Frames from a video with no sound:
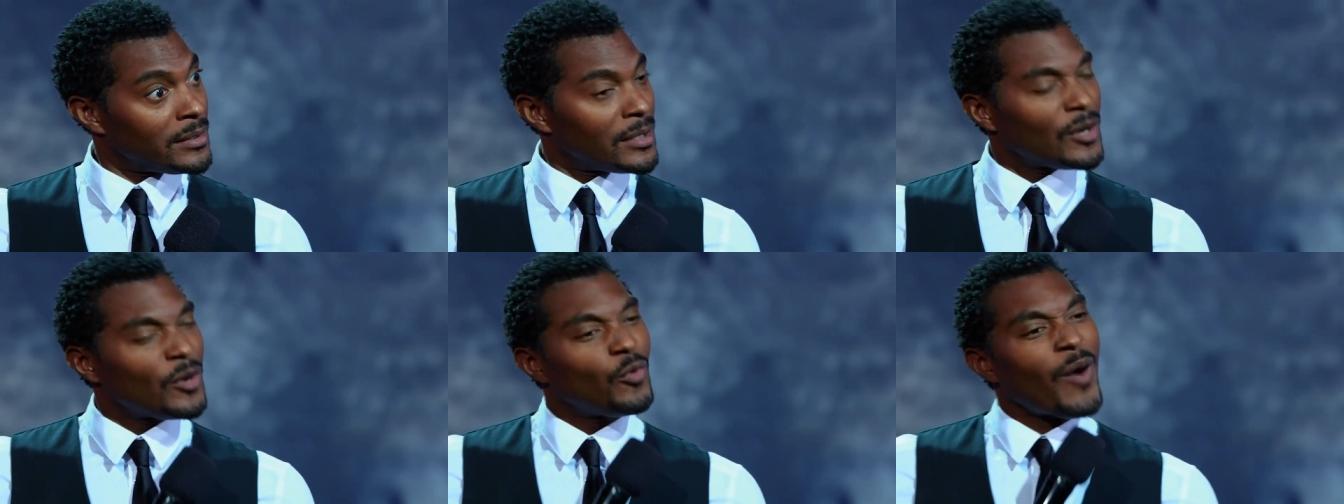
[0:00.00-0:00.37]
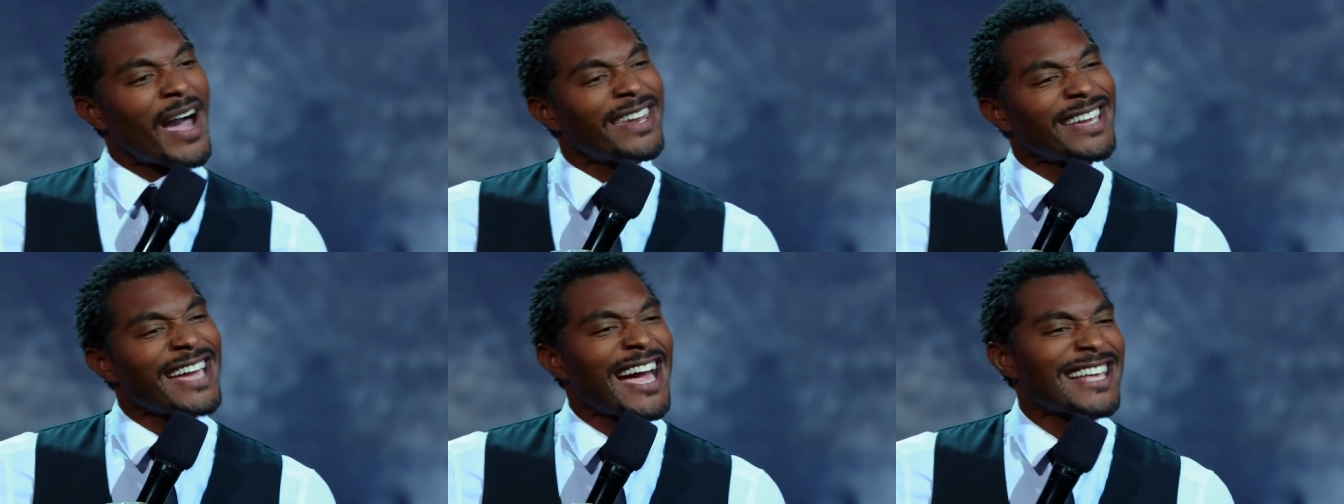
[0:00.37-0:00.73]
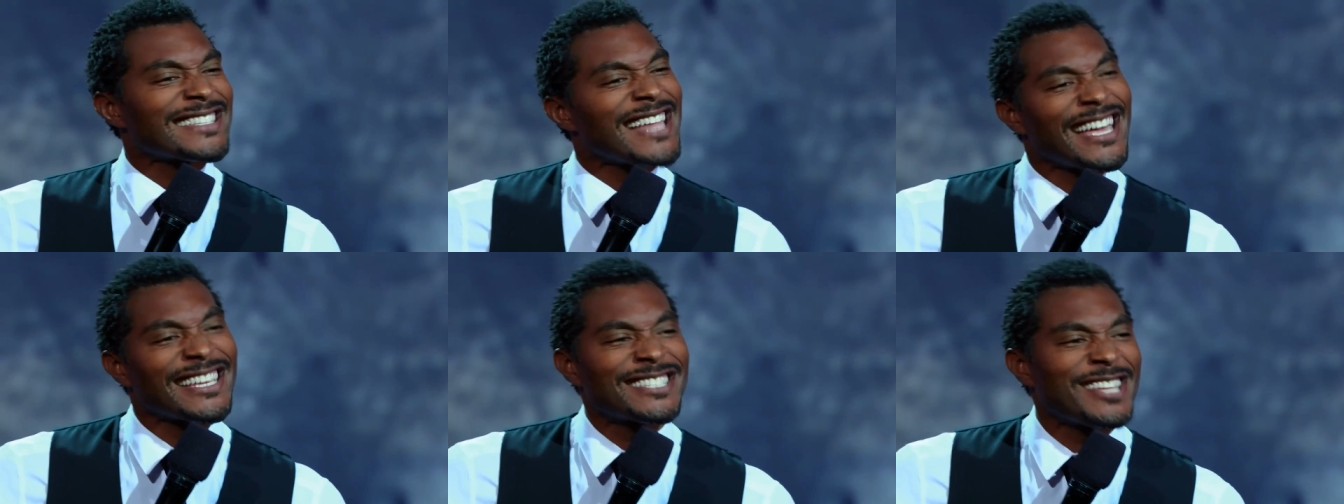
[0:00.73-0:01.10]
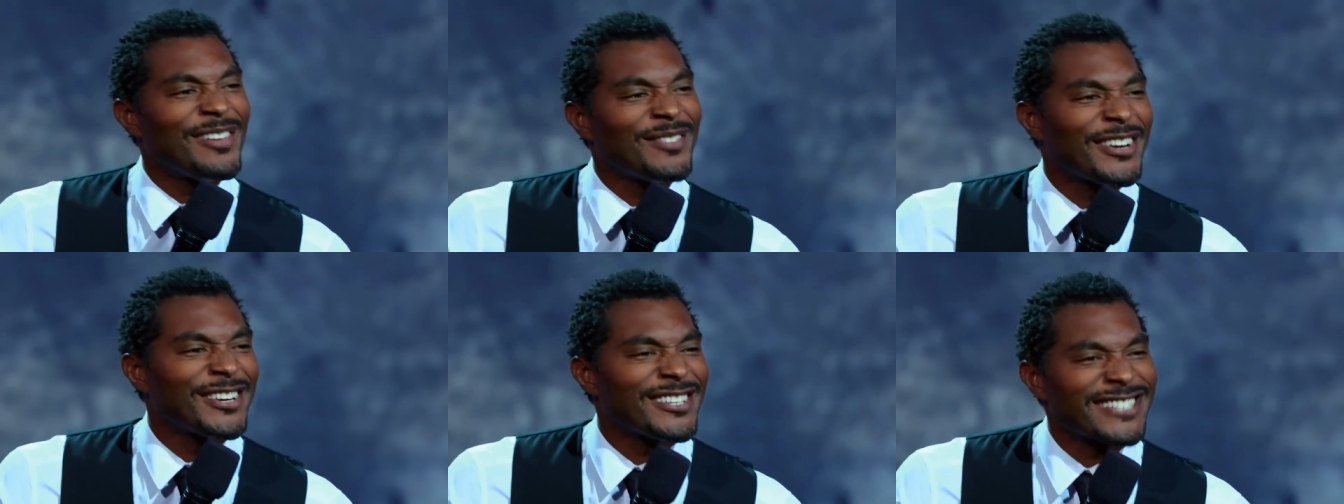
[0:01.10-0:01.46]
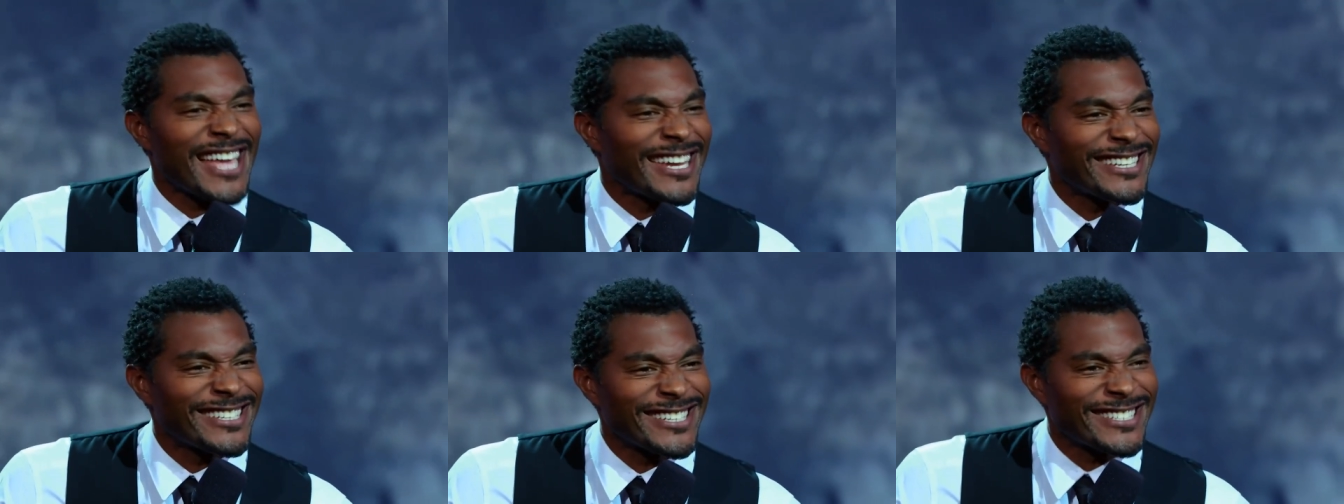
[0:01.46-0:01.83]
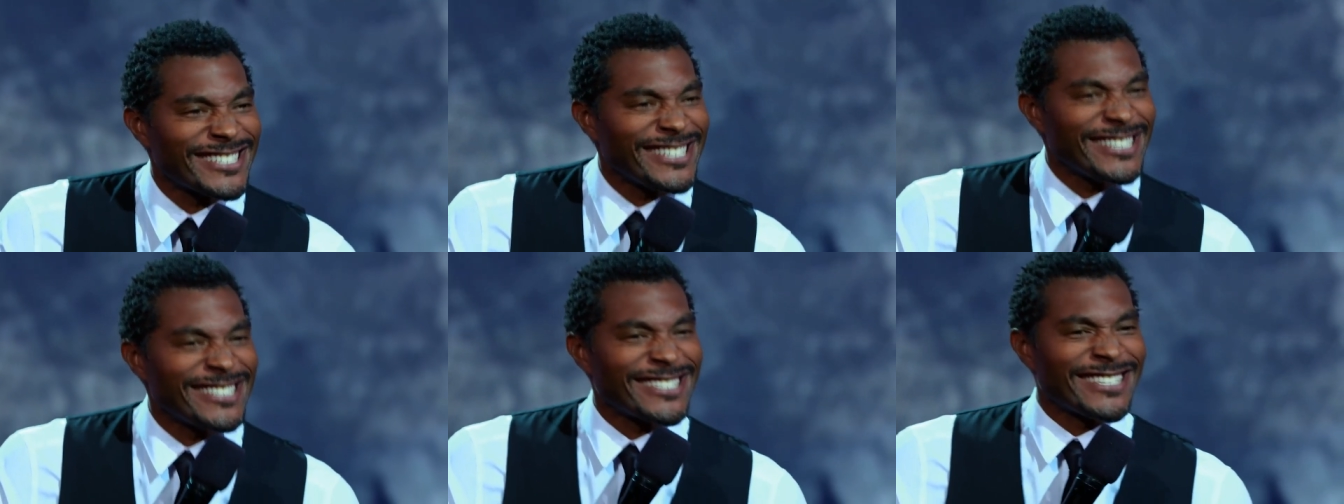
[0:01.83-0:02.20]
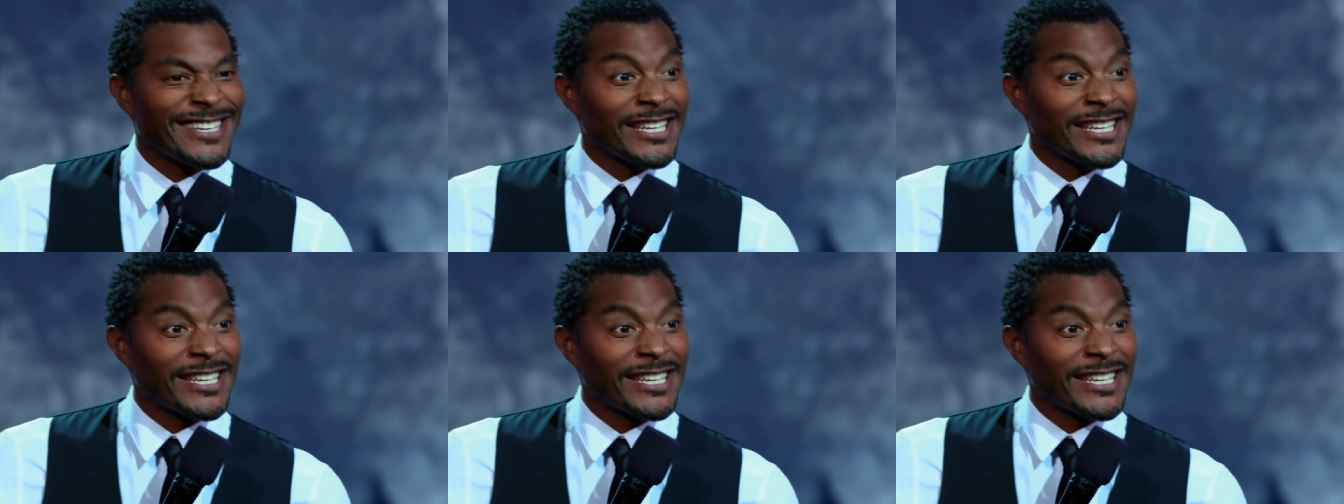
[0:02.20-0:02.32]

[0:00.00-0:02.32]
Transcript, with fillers: why do guys like some girls that are just easy?